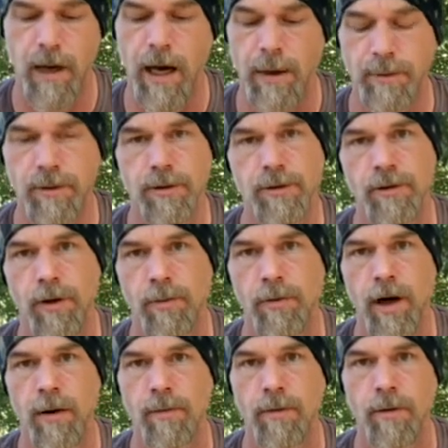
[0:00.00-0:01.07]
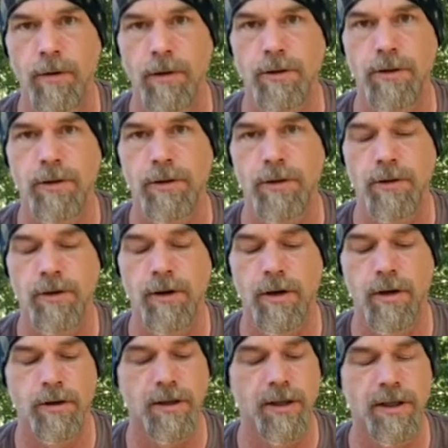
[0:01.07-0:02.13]
Absolutely no problem. Well, those two are gonna
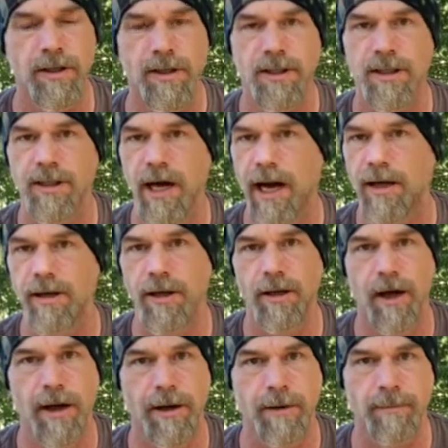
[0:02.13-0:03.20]
look exactly alike